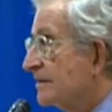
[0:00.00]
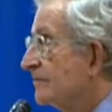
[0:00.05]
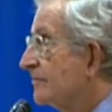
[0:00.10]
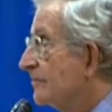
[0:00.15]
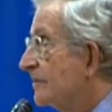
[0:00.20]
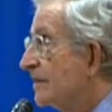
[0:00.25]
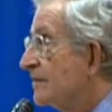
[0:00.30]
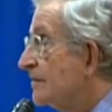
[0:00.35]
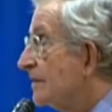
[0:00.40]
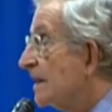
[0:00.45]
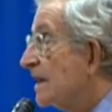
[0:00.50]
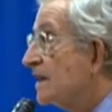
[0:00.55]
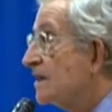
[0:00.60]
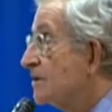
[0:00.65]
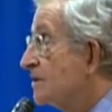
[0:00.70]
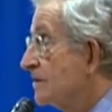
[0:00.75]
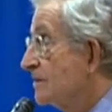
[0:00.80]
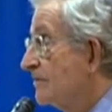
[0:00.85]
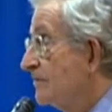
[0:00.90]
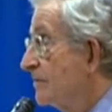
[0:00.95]
of
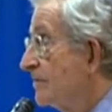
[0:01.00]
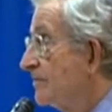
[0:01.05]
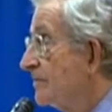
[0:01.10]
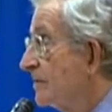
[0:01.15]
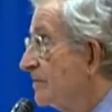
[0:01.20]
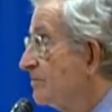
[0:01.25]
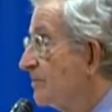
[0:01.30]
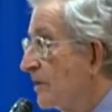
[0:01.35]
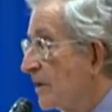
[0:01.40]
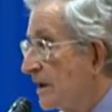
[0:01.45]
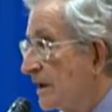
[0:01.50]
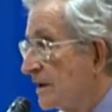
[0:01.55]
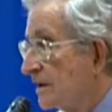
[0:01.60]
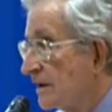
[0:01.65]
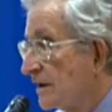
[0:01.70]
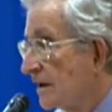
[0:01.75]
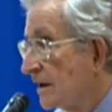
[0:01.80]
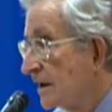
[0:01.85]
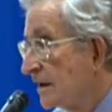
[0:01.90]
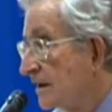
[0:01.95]
deviation from the party
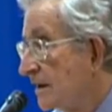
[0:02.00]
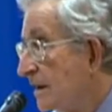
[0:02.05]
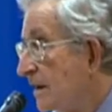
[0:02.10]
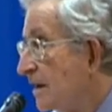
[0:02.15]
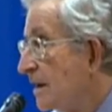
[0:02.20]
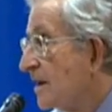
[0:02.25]
line.